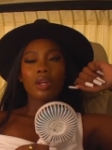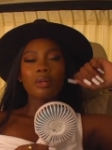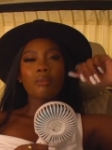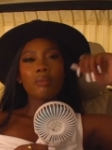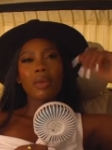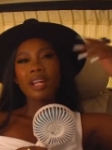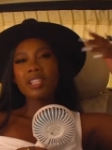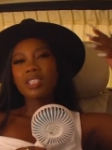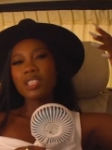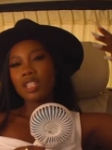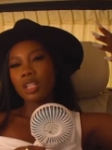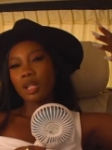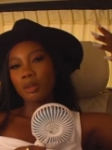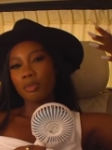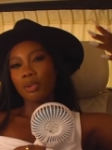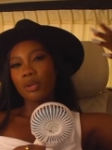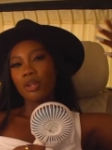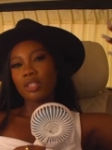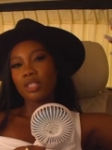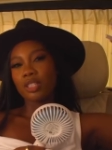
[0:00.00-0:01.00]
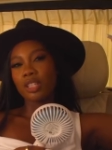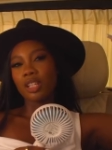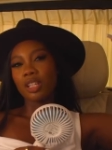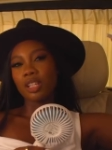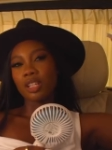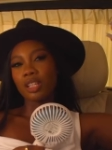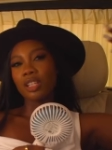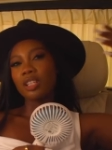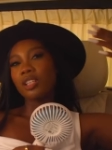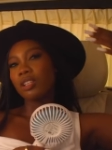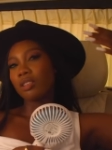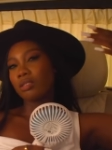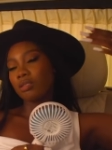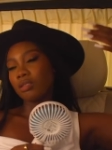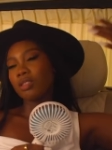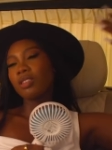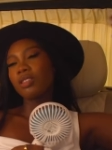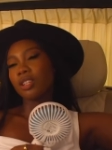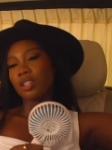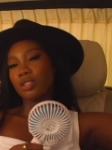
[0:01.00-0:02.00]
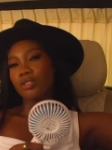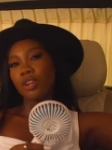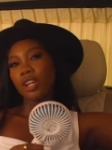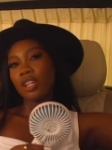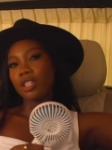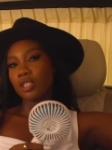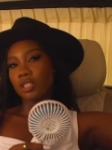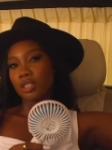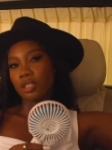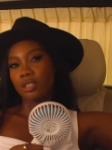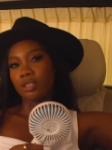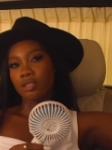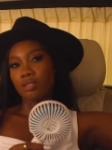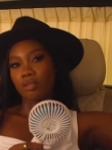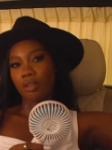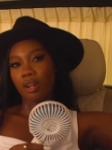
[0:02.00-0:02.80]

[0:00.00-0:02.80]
Imagine a person in, in the trenches,